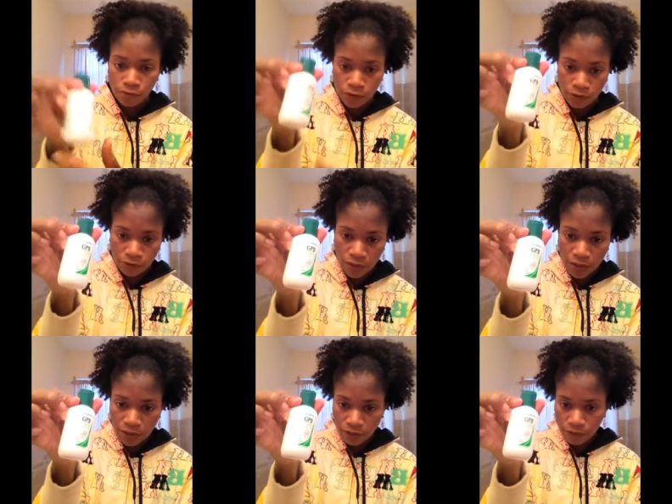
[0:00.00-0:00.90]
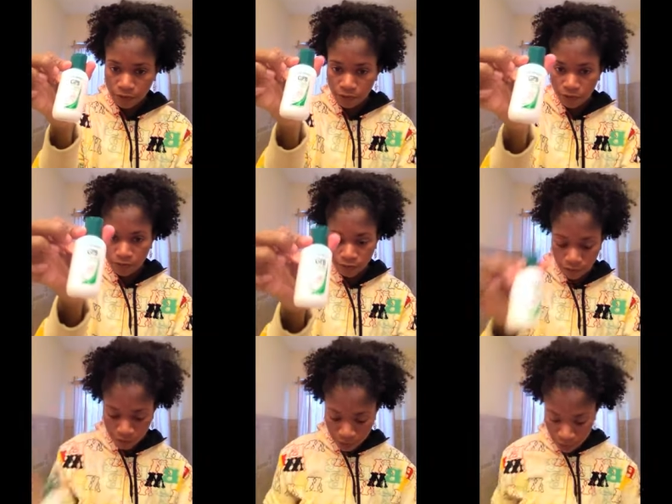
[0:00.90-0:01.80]
So right here.
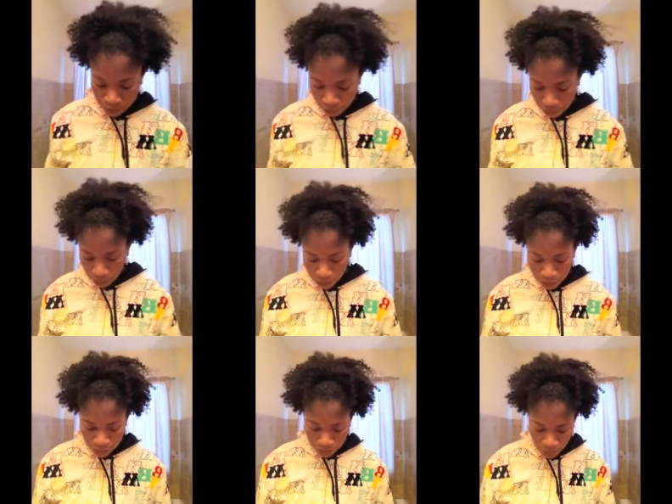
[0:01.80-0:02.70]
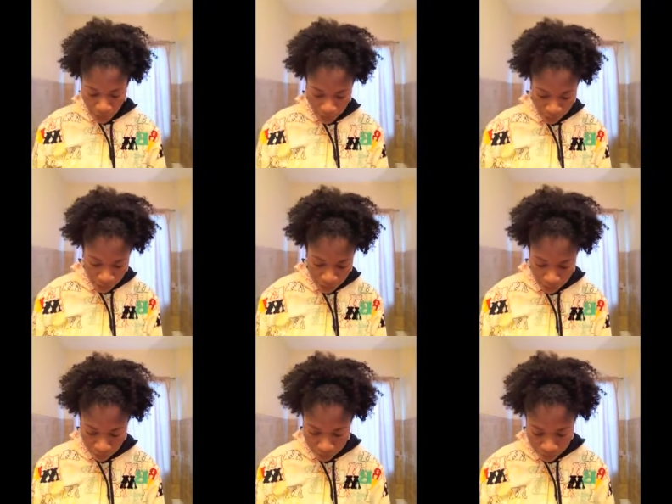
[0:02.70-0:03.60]
We also
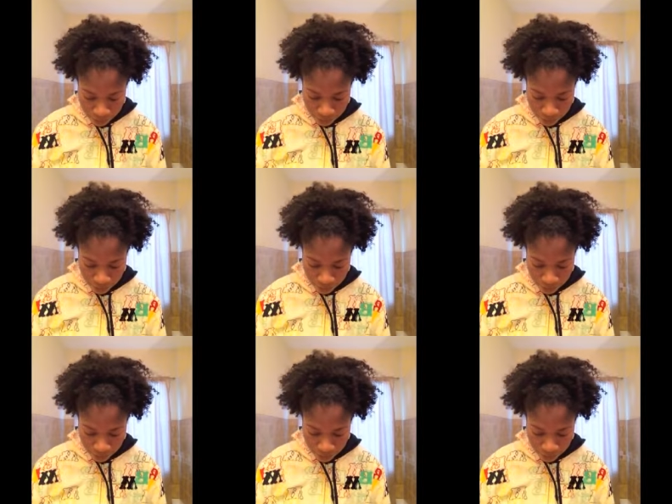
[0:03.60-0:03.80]
got um,